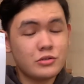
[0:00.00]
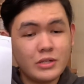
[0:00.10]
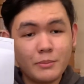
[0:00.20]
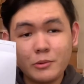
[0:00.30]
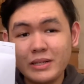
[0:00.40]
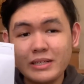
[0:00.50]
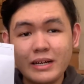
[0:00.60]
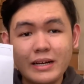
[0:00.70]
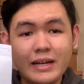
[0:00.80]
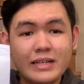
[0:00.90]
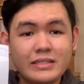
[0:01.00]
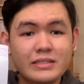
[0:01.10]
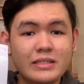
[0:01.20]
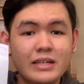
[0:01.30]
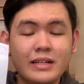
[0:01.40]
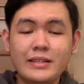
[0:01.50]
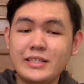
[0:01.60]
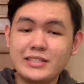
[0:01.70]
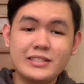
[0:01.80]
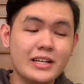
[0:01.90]
So number one guys,
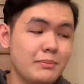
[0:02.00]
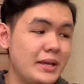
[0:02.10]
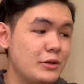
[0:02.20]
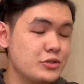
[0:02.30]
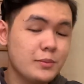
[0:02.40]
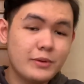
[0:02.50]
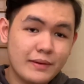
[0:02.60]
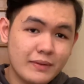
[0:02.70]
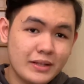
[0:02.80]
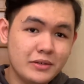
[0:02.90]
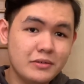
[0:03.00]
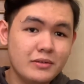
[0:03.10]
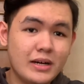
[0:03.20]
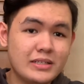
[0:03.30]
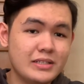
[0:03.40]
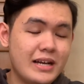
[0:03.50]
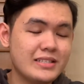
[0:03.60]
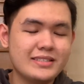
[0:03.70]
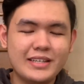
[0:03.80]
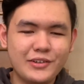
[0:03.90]
this is not my YouTube revenue, as
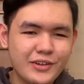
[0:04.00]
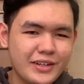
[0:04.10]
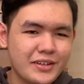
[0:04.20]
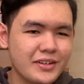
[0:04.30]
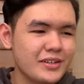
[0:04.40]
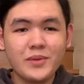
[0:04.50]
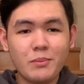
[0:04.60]
I said earlier.